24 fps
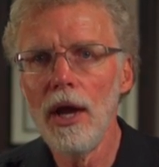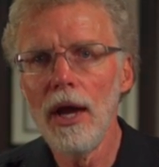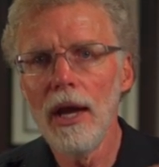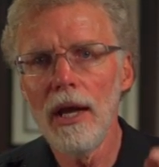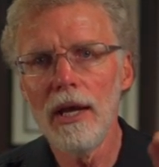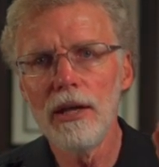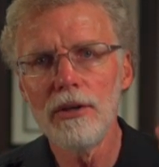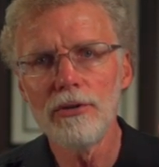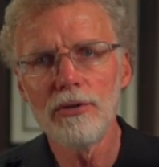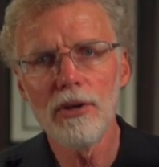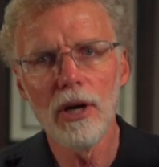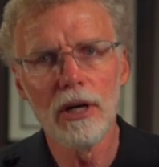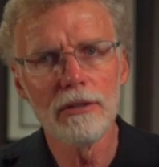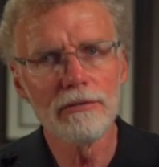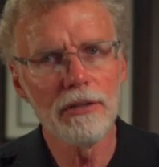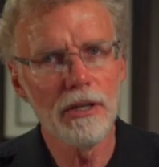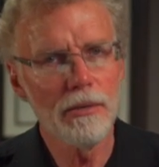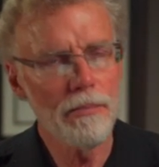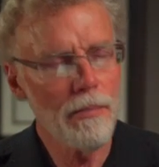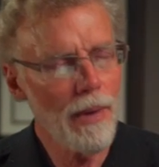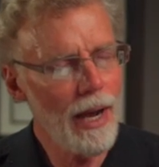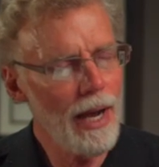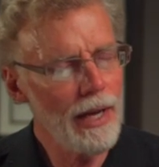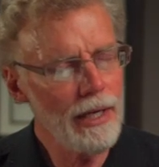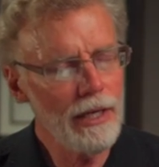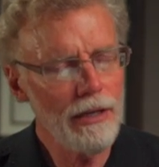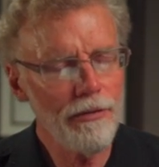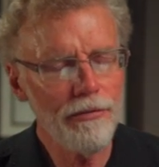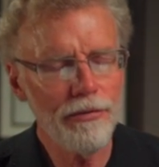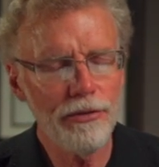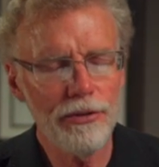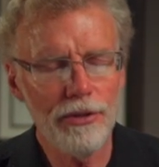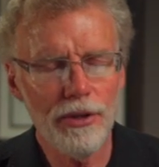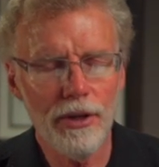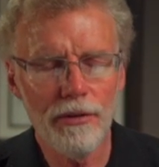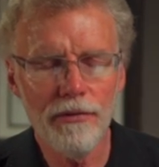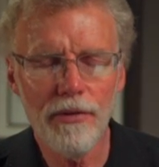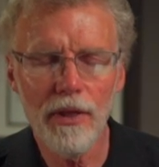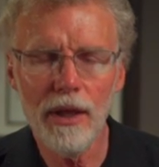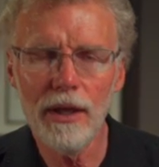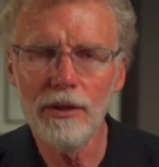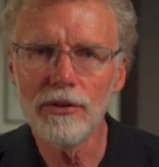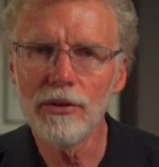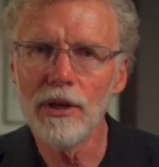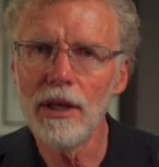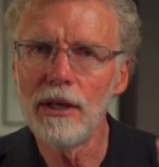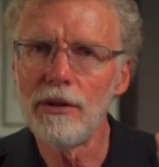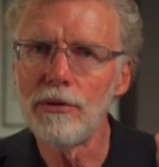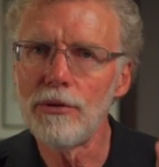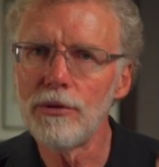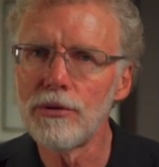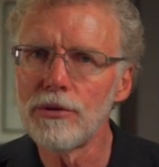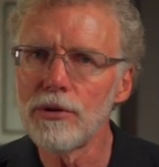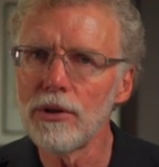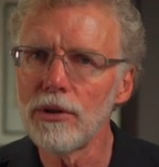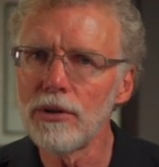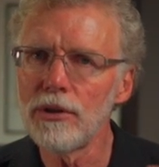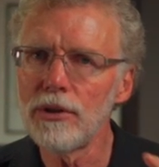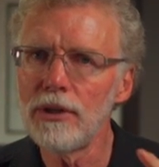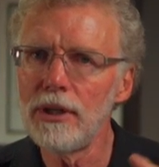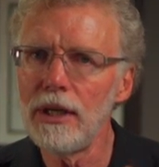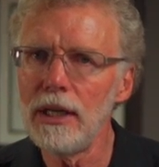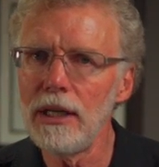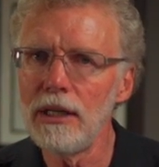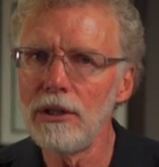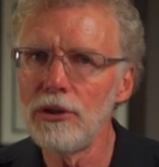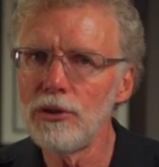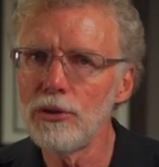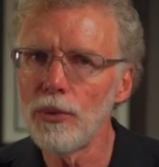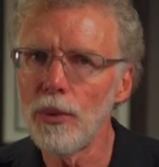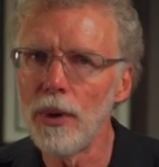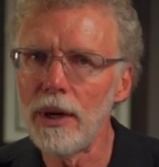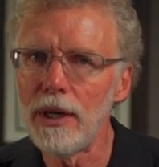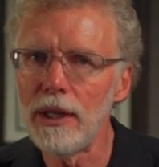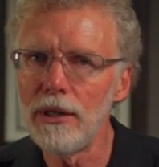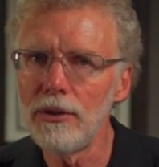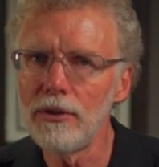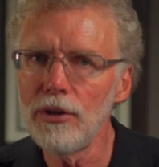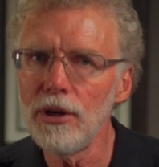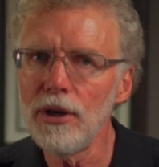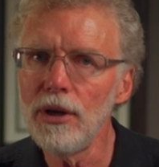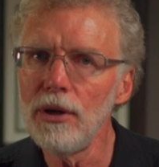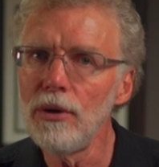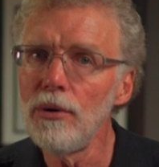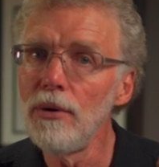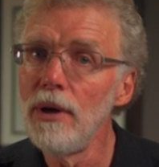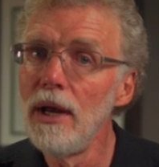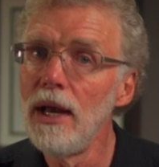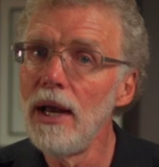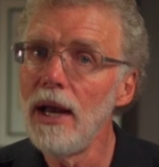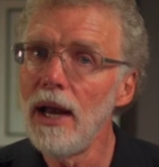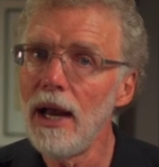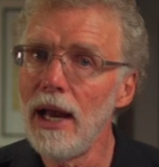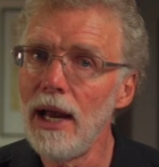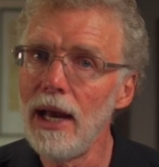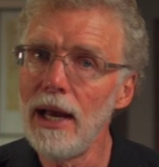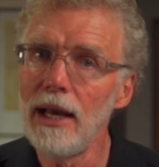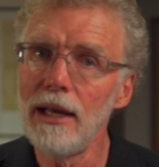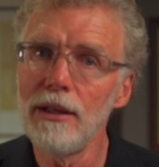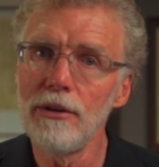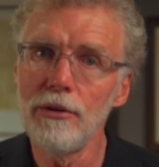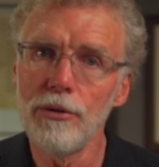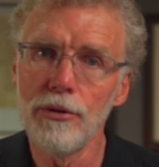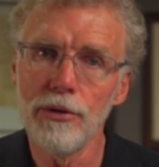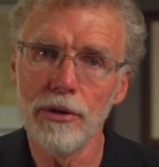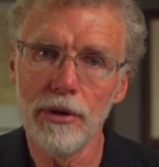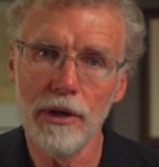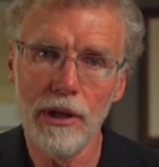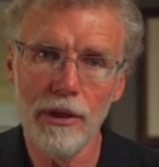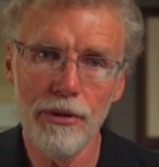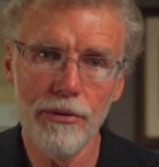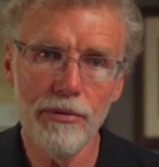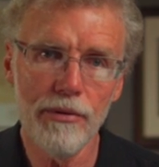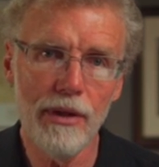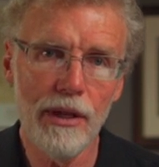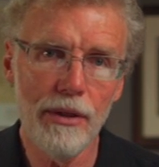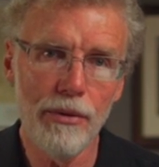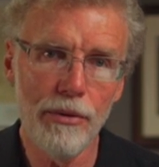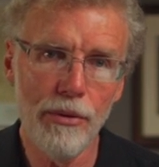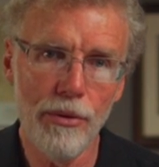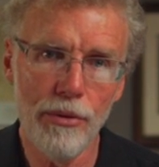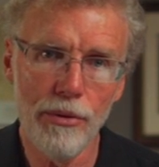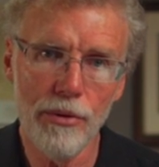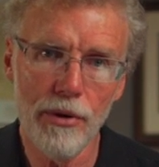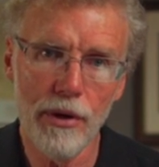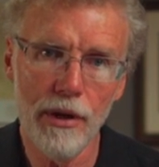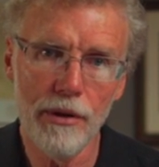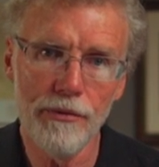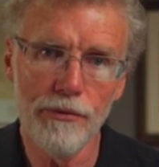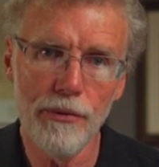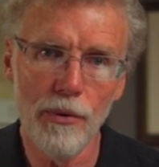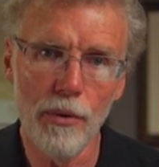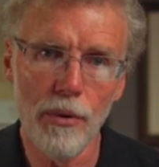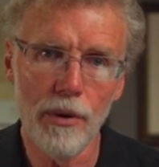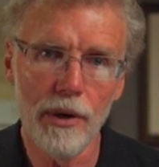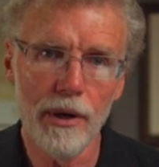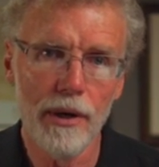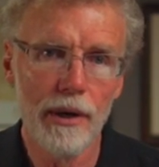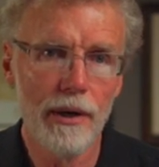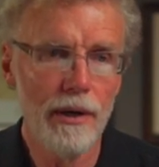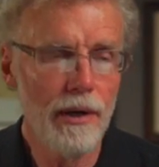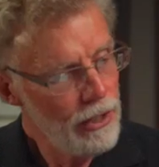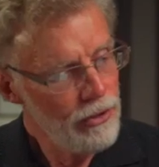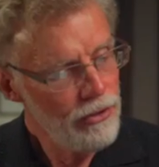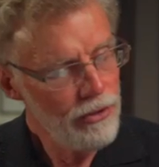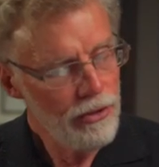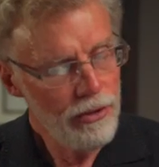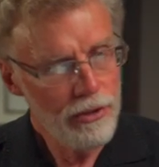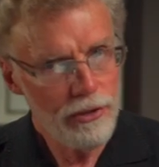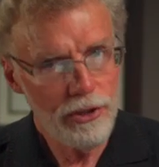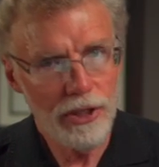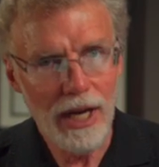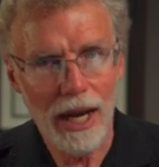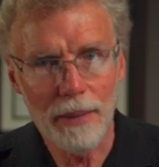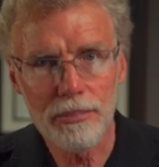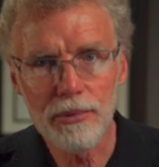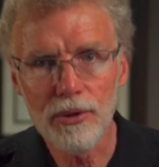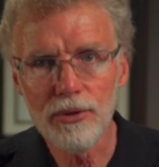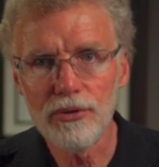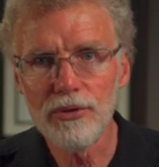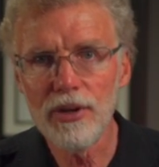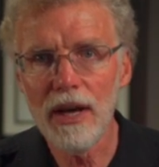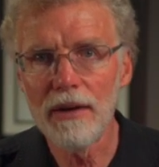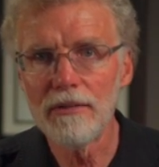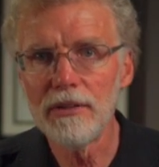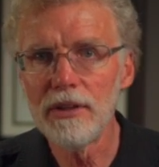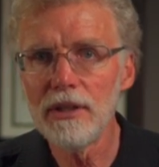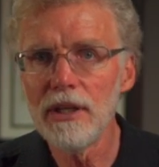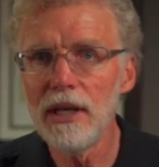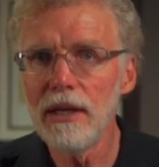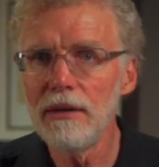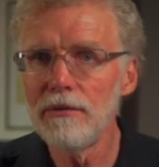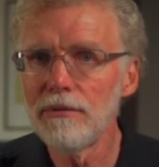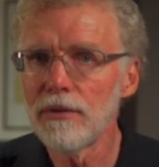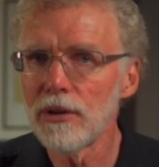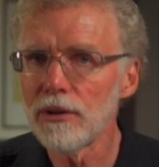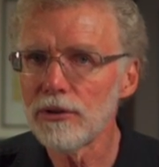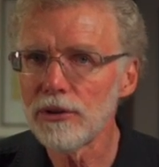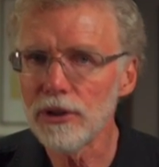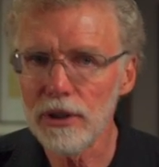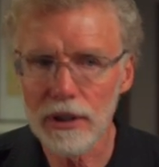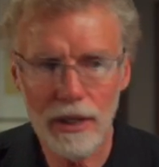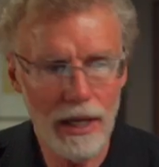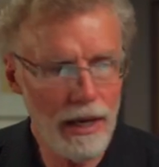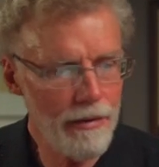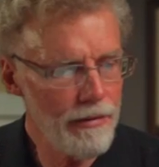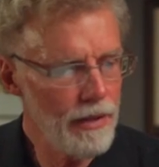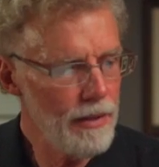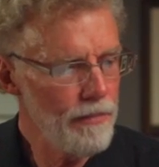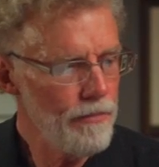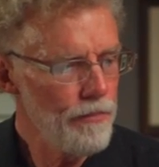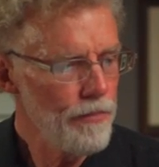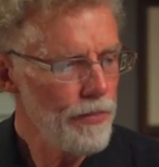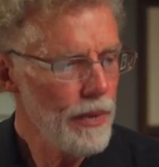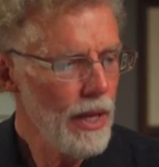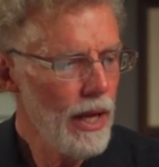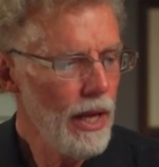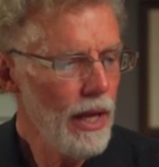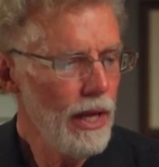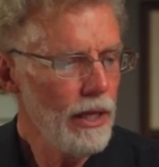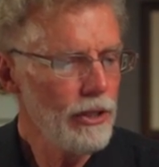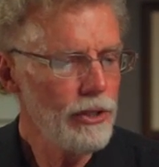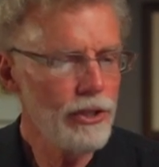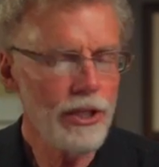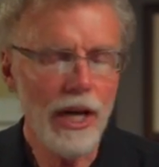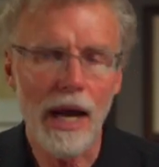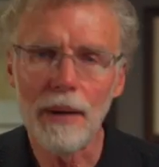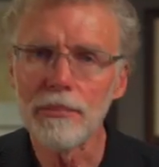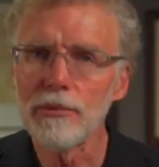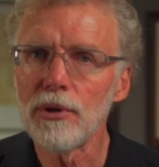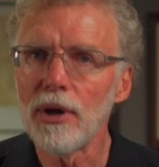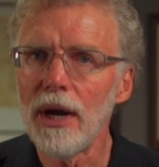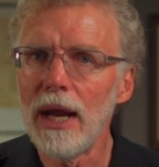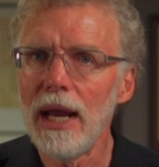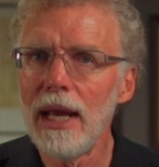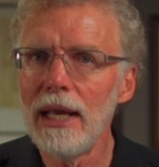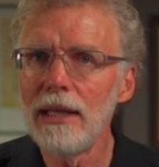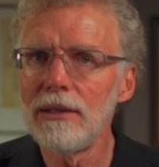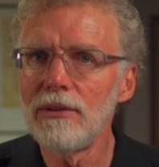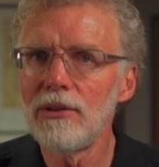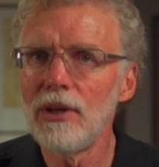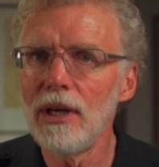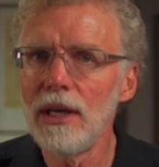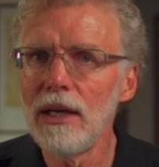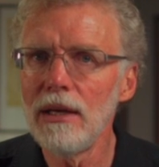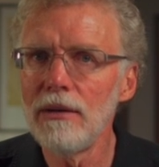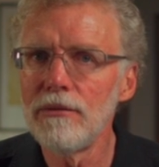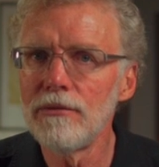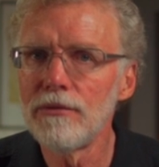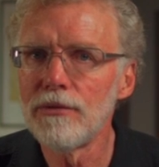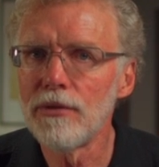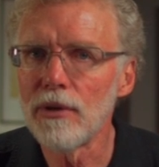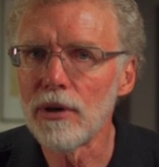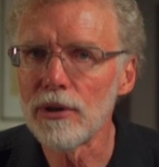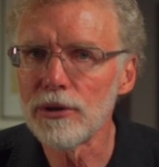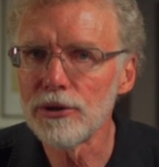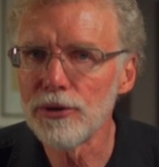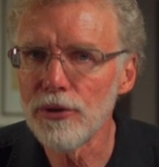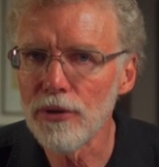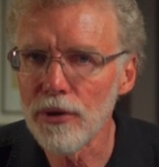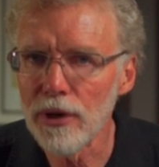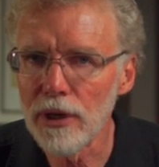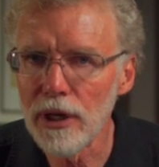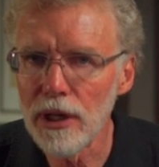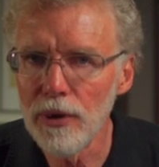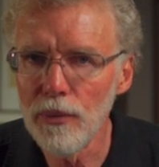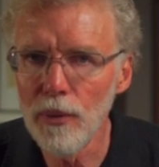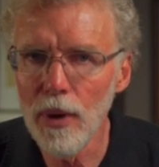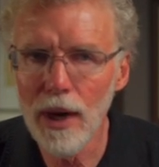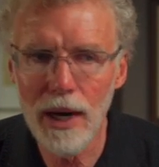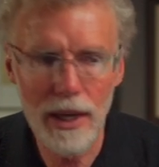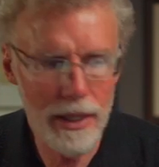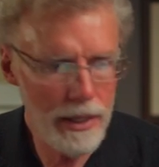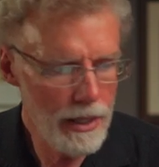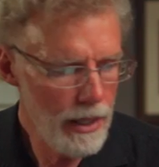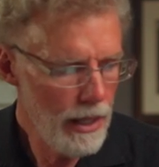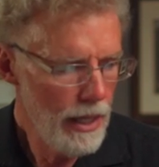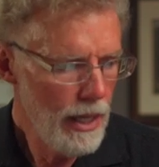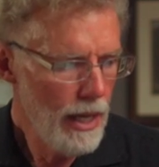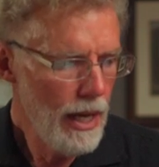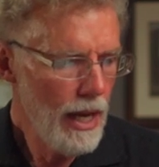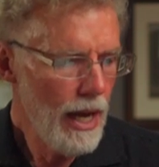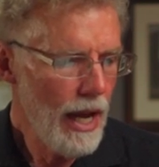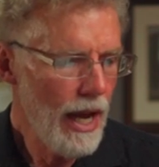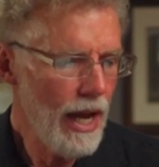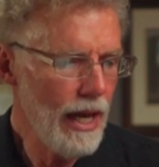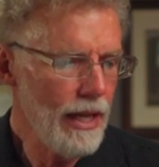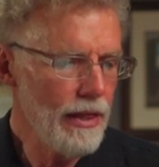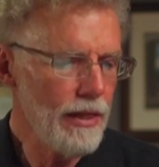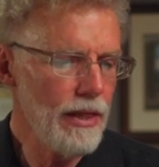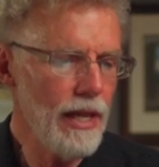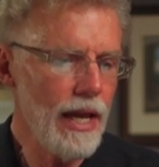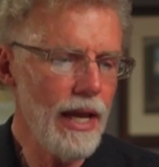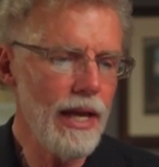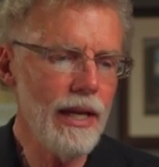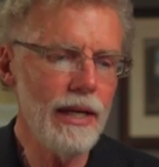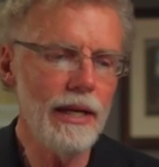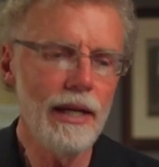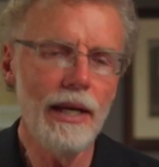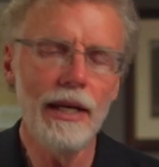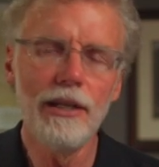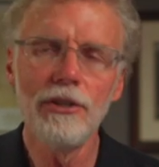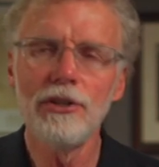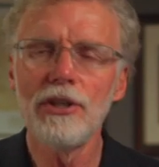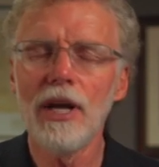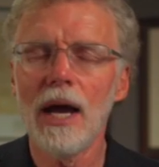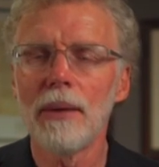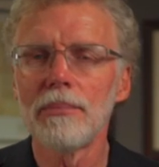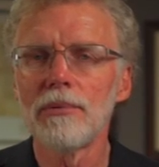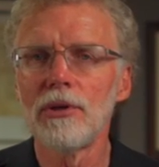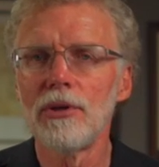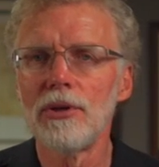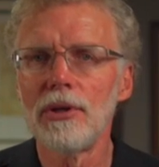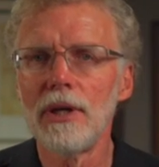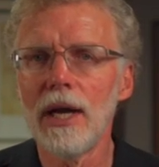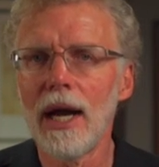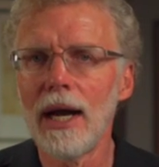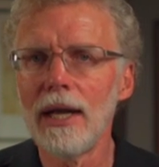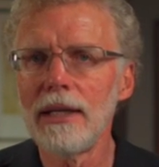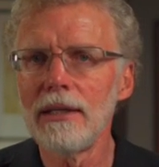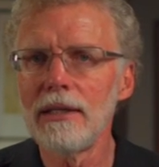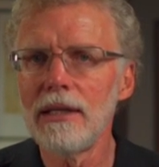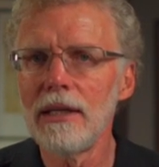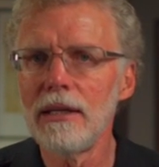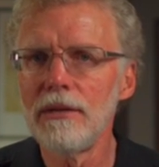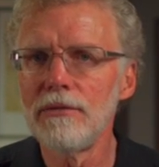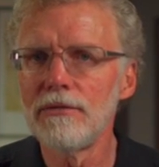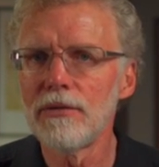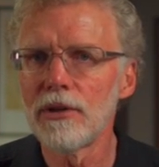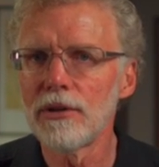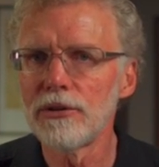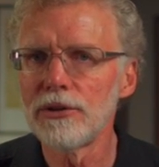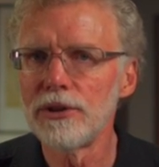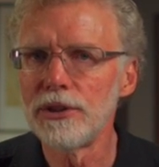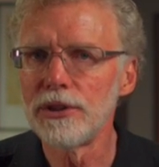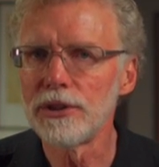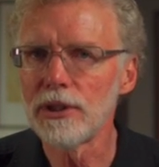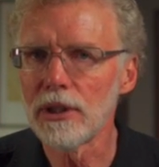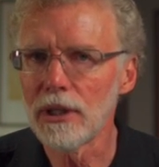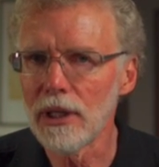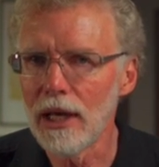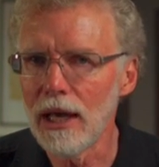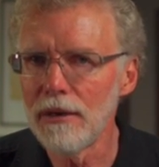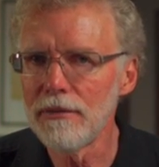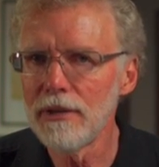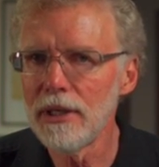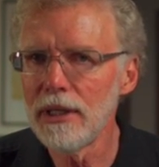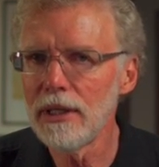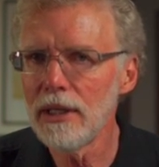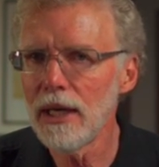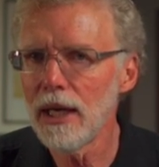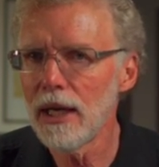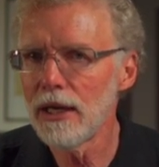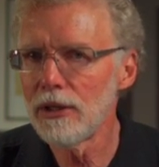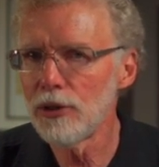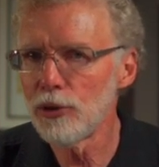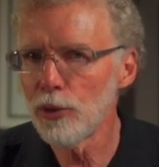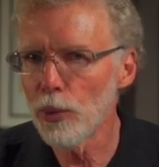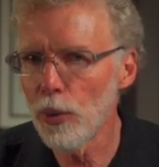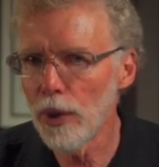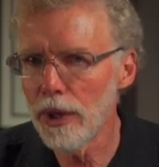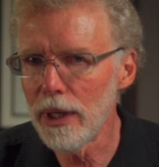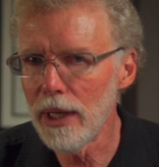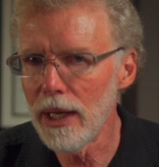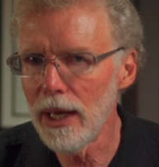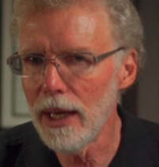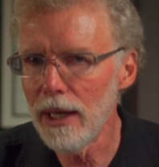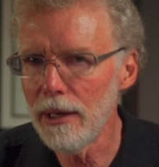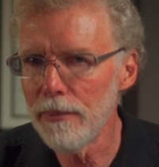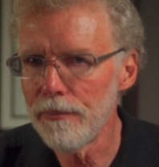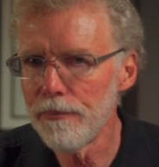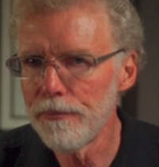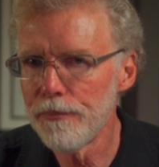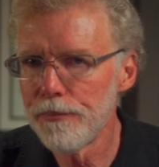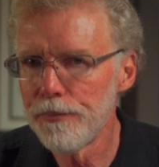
He's going to remind us of this in 13:22 and 33 through 34. Chapter 17, verse 11, chapter 18, verse 31, and then in chapter 19, verses 11 and 28.